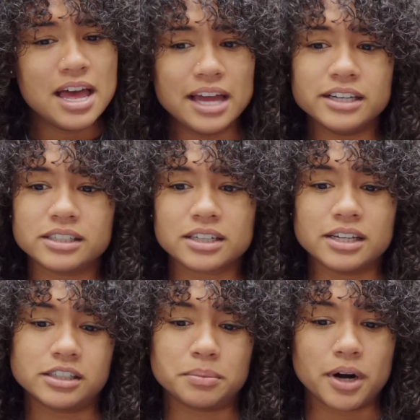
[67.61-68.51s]
and
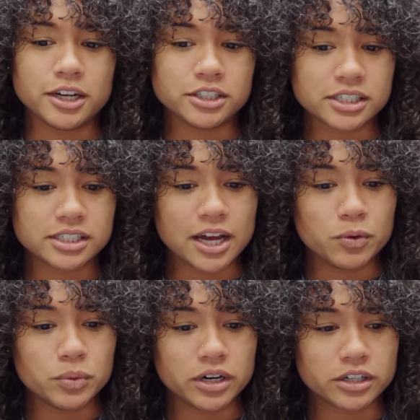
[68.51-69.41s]
discuss the projects
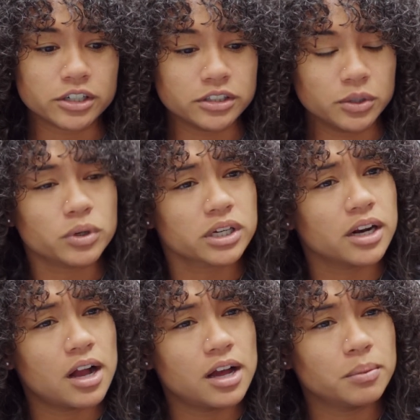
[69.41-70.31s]
that we are currently
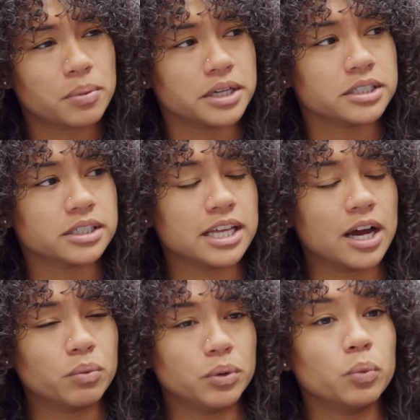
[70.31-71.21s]
working on, projects
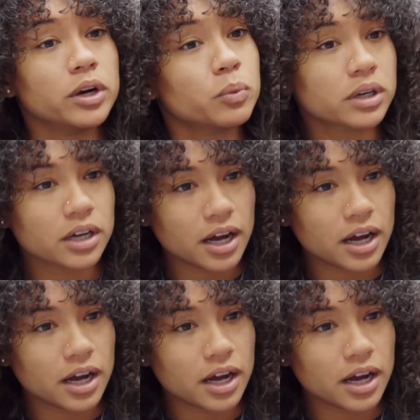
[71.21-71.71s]
that we want to work